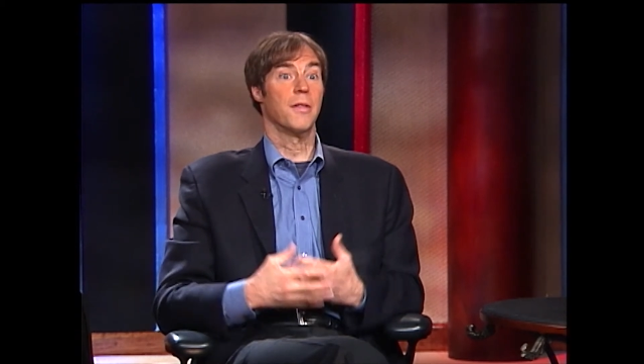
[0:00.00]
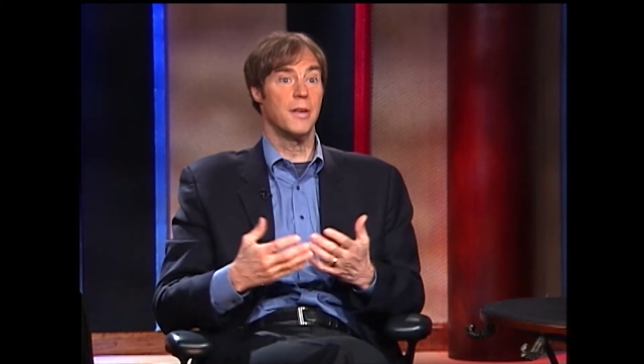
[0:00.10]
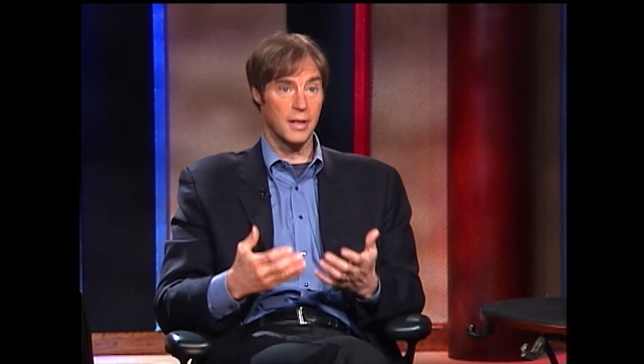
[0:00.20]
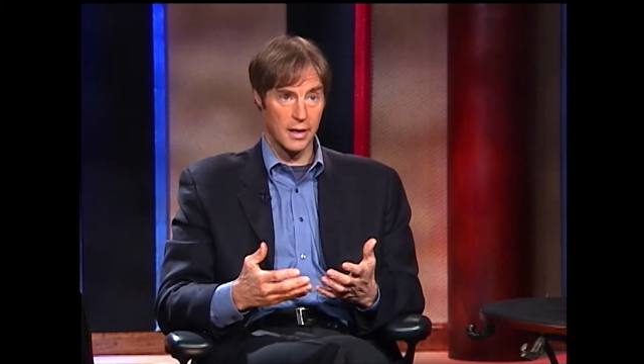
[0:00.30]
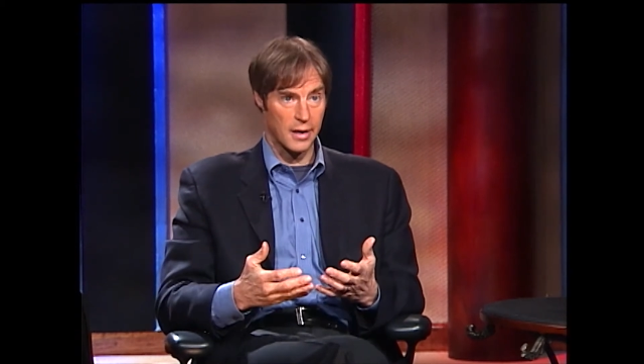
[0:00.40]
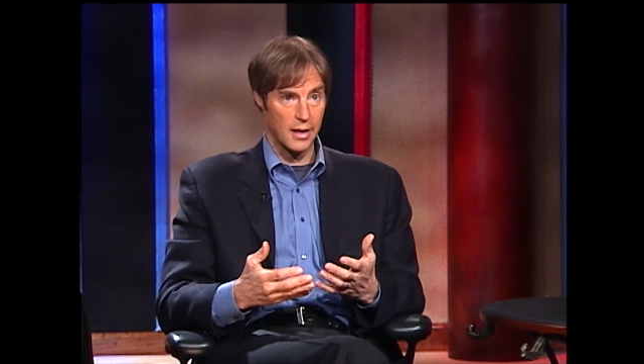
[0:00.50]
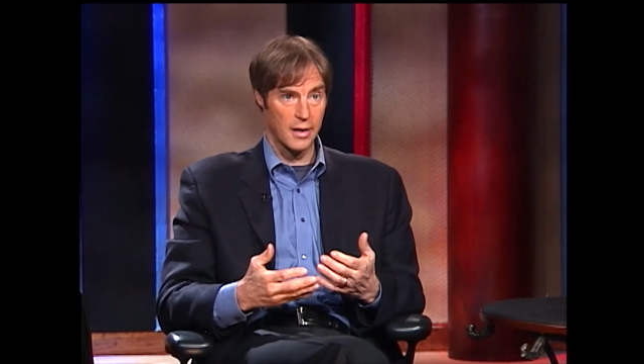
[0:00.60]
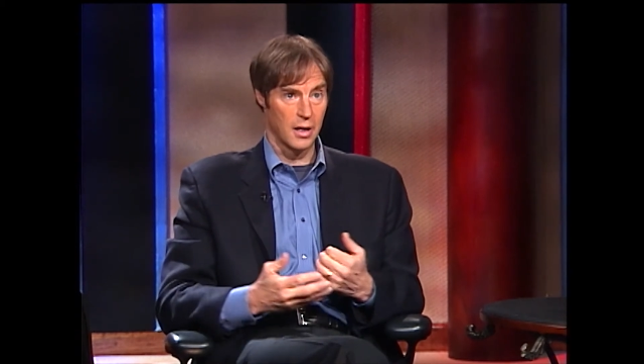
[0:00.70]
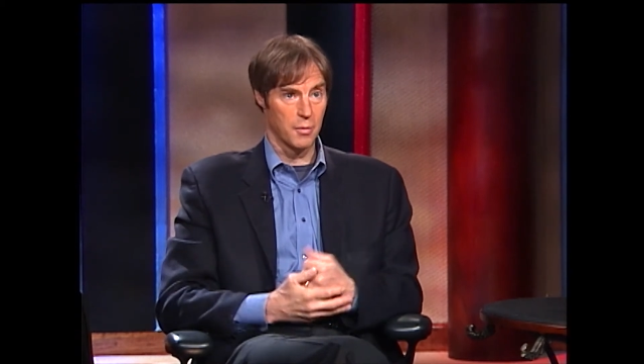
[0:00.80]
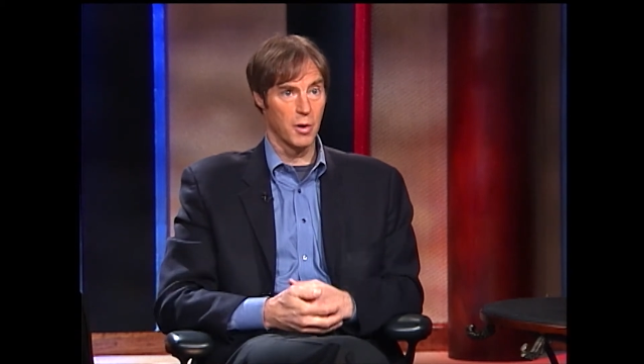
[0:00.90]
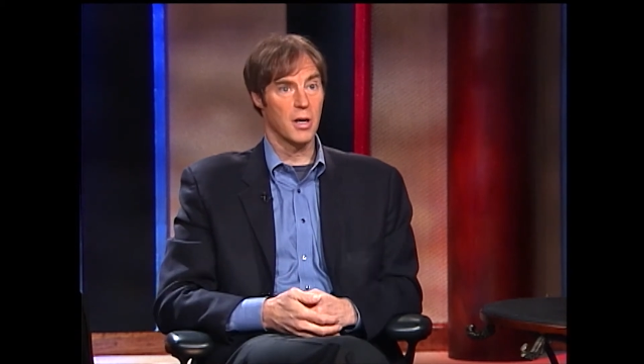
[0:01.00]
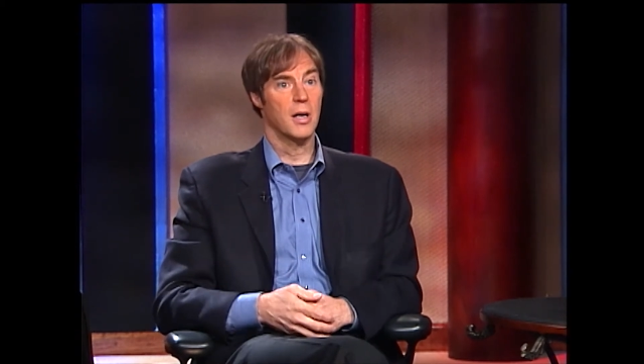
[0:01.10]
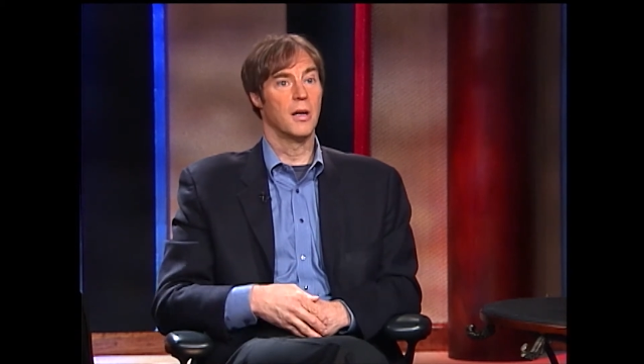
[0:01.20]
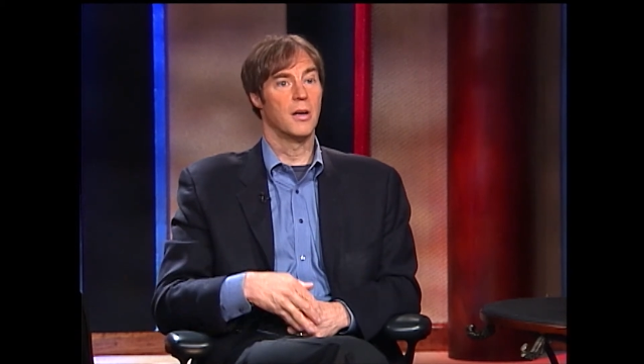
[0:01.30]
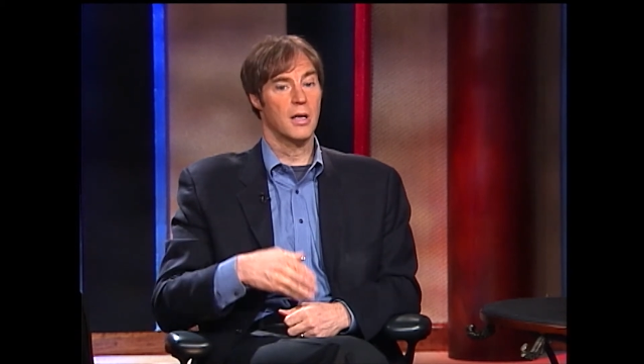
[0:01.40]
the DNA enigma
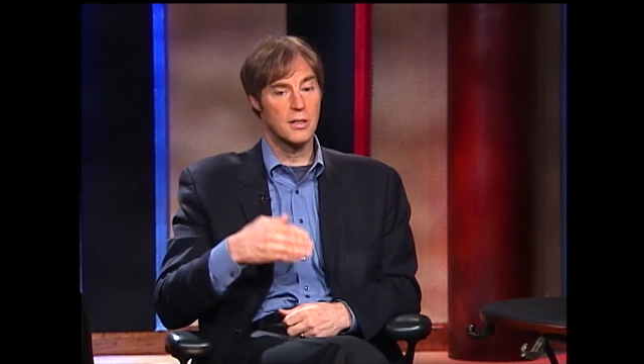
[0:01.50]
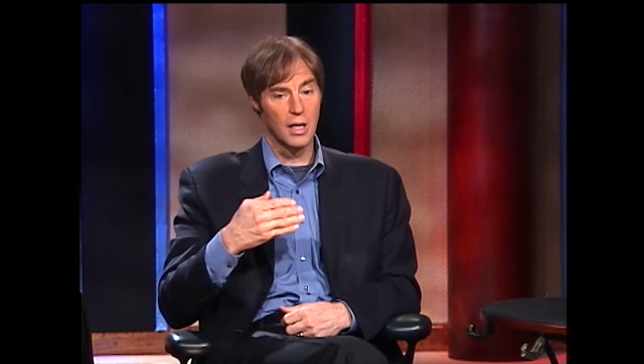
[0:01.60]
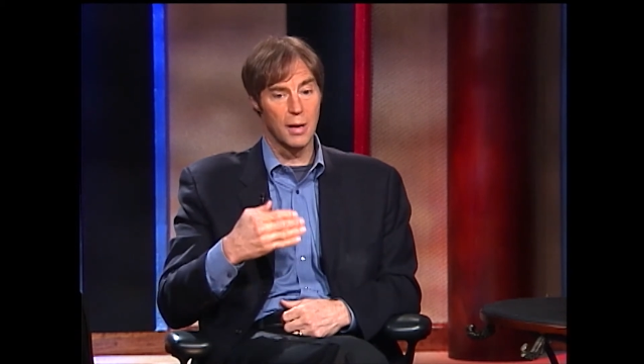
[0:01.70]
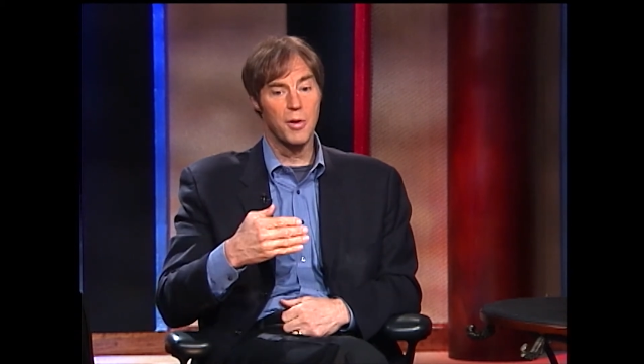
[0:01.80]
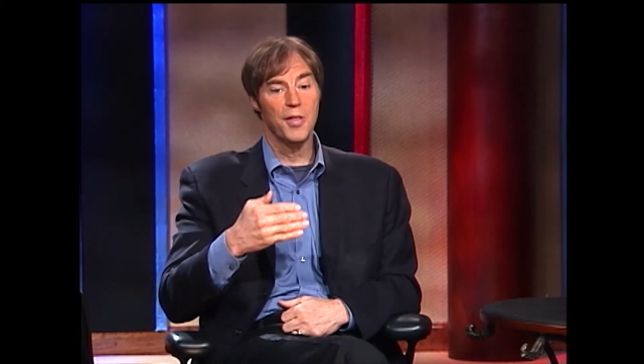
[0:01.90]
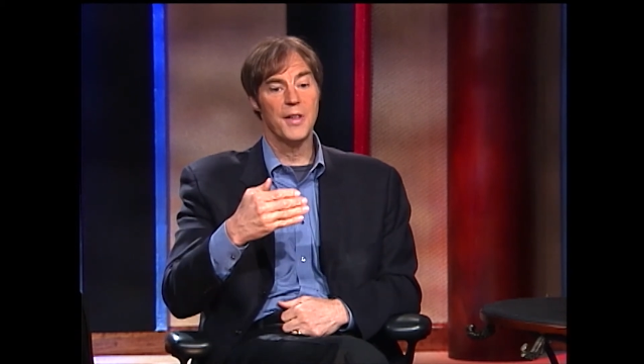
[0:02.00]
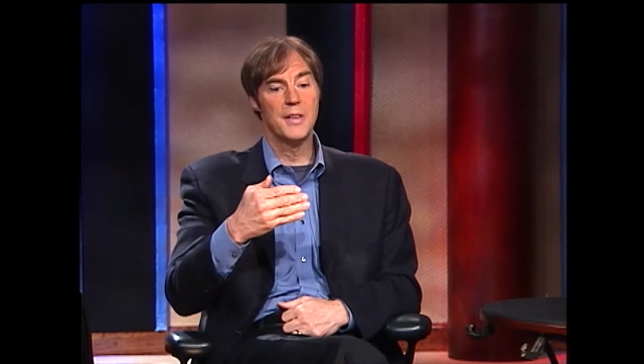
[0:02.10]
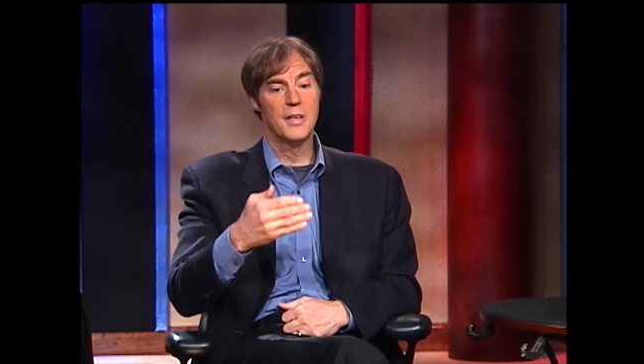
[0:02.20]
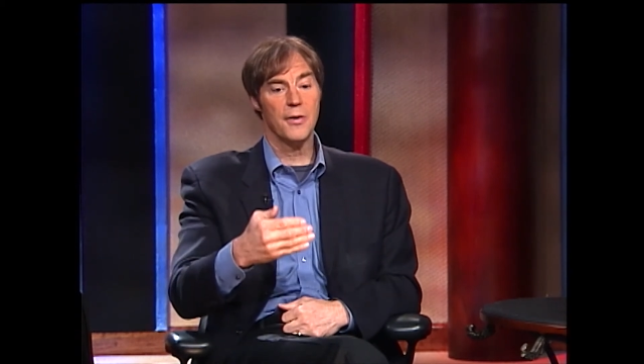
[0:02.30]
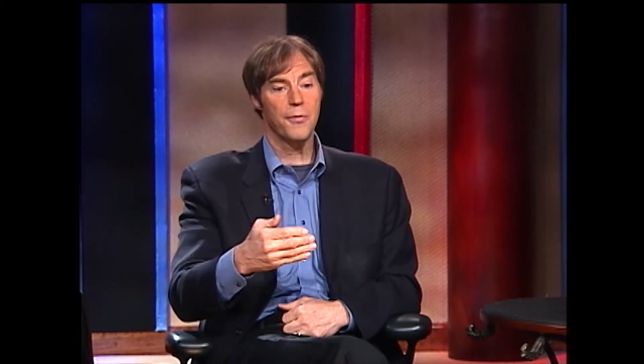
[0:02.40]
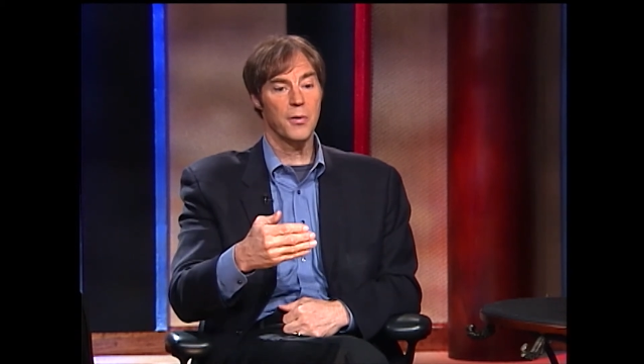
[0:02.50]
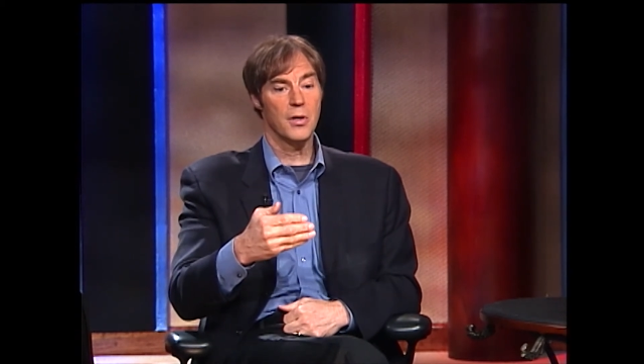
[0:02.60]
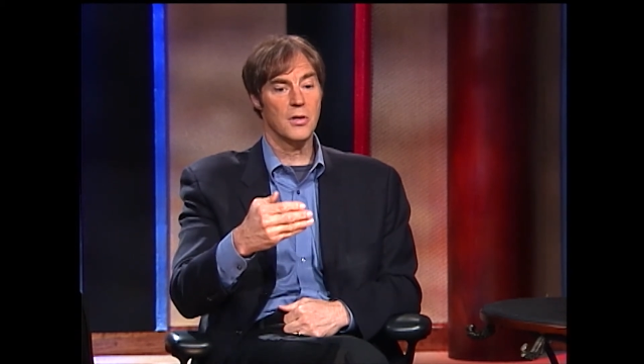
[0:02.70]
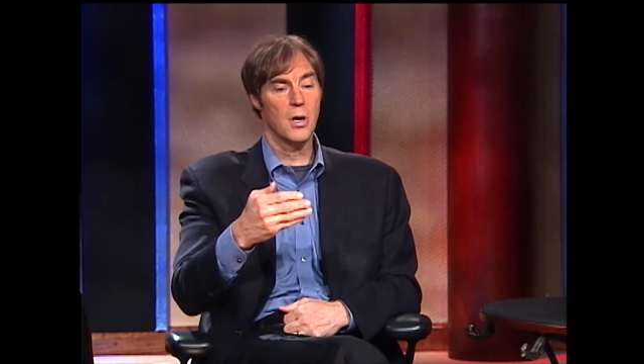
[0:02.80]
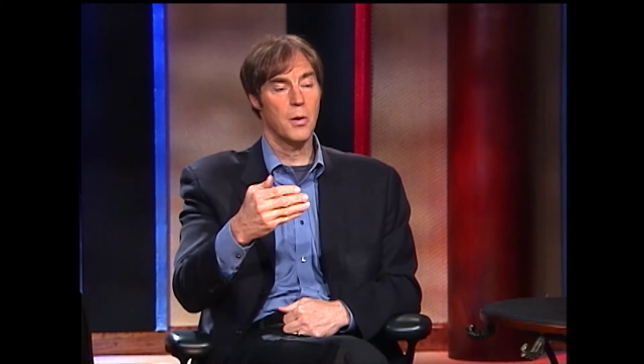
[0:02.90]
and examined the different